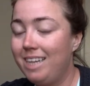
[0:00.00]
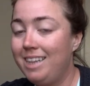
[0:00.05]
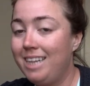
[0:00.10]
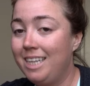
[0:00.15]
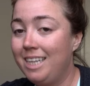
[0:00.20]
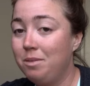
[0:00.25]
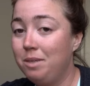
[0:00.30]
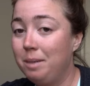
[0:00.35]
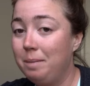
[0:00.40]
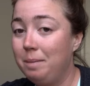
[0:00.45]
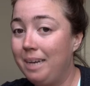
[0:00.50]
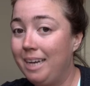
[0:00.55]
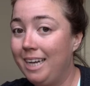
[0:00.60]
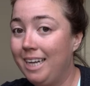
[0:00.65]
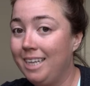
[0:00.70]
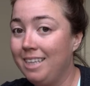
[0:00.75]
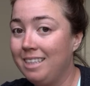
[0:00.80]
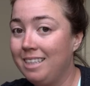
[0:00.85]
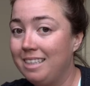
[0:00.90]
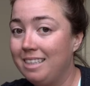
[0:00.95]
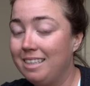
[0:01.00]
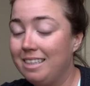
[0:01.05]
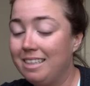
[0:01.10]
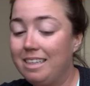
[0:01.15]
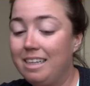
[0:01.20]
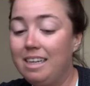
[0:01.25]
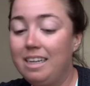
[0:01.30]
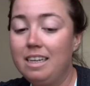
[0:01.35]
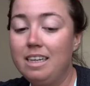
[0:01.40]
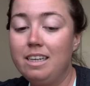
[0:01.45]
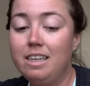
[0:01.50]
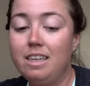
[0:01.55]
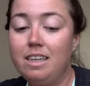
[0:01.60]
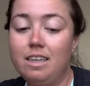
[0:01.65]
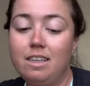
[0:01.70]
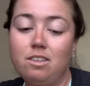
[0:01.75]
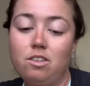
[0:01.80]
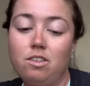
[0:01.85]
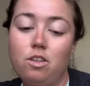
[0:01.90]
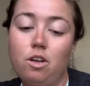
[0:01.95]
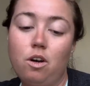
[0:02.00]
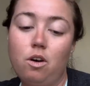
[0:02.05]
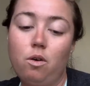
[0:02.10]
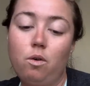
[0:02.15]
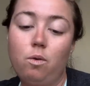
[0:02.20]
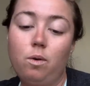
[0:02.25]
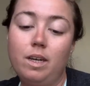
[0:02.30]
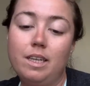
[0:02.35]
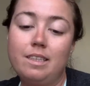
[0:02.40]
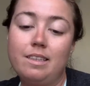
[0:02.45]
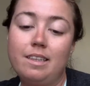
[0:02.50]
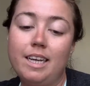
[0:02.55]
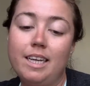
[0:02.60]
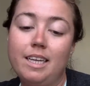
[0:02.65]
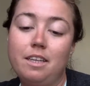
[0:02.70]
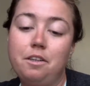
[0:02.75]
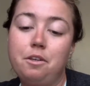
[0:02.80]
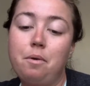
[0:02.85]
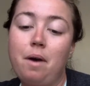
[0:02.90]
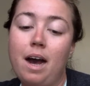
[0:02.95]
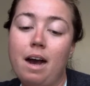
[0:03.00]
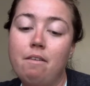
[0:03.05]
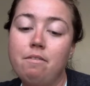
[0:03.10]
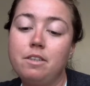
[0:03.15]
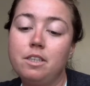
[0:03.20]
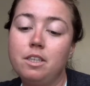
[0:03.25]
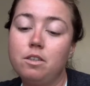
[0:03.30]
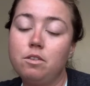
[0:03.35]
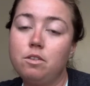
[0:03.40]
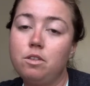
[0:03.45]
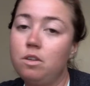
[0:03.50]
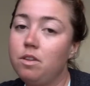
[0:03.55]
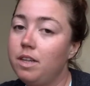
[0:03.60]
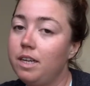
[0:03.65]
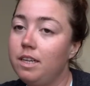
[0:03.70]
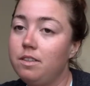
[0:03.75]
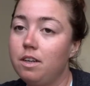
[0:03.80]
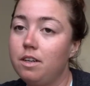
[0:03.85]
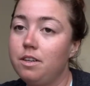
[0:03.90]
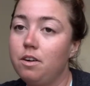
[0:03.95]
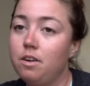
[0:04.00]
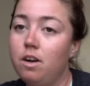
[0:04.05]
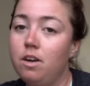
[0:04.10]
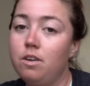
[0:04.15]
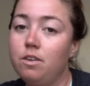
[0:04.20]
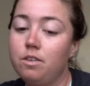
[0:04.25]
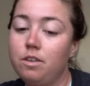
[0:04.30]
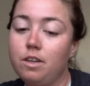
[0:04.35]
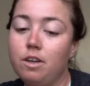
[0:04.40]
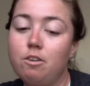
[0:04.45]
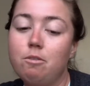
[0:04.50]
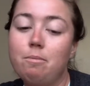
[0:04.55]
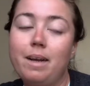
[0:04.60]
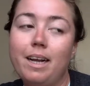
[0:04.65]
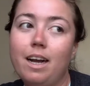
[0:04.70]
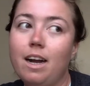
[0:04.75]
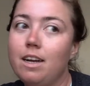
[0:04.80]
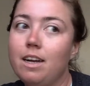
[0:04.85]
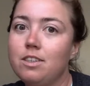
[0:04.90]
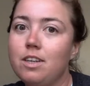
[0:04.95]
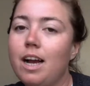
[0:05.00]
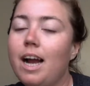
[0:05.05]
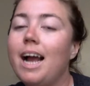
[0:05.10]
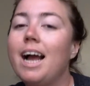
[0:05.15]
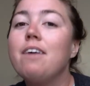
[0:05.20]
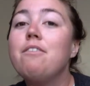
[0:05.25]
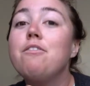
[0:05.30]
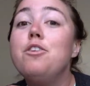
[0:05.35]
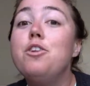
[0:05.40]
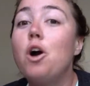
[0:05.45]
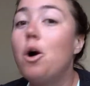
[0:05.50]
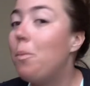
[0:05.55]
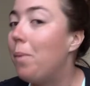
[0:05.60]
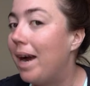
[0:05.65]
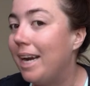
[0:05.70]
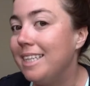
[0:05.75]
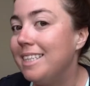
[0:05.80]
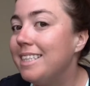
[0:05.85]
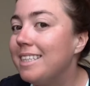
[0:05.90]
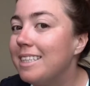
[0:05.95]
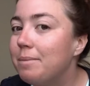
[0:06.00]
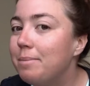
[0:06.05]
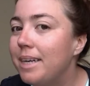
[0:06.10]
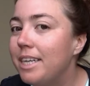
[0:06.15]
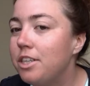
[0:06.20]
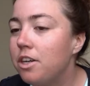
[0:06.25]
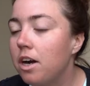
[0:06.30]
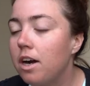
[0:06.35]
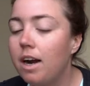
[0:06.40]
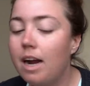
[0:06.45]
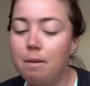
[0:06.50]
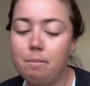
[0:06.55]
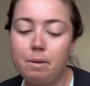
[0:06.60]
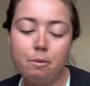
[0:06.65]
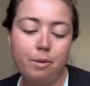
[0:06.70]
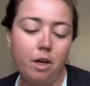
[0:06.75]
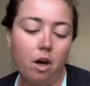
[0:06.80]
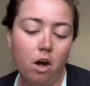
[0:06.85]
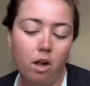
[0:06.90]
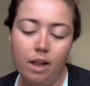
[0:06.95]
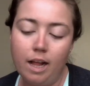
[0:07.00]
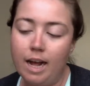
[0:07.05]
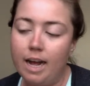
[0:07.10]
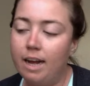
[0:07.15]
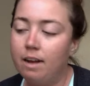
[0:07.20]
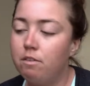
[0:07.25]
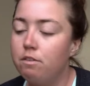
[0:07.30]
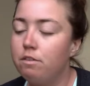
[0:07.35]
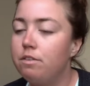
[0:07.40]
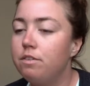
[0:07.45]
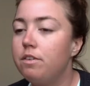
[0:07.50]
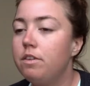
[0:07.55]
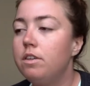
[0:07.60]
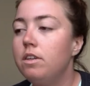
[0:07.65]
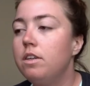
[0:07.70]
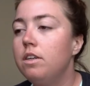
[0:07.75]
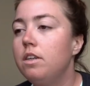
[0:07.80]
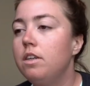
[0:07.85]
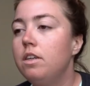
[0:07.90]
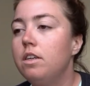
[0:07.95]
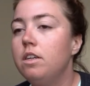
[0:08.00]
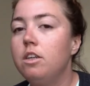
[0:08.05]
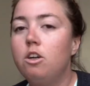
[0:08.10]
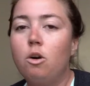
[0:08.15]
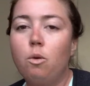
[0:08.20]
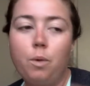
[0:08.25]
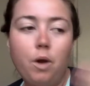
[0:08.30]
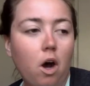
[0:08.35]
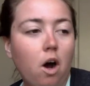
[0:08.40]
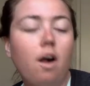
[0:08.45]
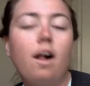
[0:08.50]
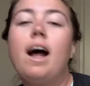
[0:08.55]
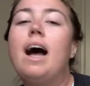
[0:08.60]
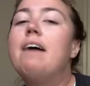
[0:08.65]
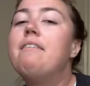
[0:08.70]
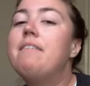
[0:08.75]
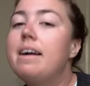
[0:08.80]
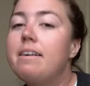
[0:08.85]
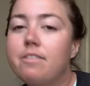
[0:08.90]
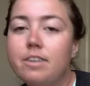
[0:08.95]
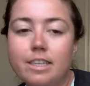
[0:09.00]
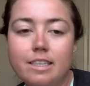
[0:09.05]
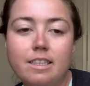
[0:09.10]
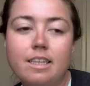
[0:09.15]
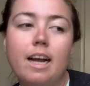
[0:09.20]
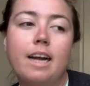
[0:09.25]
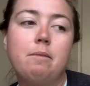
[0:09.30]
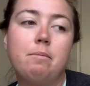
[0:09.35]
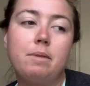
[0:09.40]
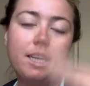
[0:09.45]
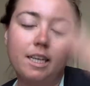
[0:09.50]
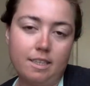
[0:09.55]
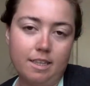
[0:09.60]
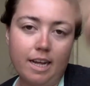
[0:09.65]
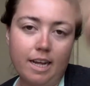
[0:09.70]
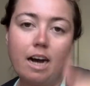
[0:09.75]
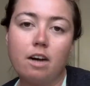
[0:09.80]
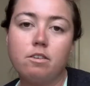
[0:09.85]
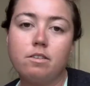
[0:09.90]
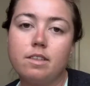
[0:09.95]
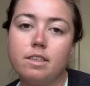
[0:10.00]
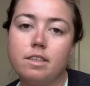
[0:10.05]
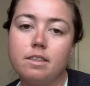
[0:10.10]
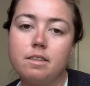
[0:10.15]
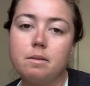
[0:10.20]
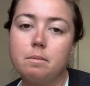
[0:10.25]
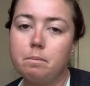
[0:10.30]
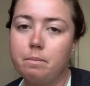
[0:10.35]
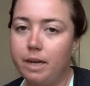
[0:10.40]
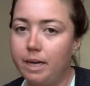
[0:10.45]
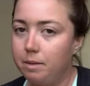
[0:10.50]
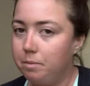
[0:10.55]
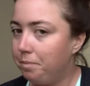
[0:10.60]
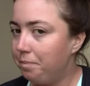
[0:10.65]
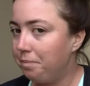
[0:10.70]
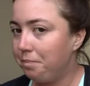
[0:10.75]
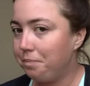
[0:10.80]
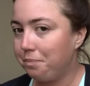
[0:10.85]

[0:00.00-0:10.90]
That's what I'm getting. So it's like you have to go do things on your own. Oh my gosh, I have no Pisces in my chart. I mean, we all have every sign because of the houses, but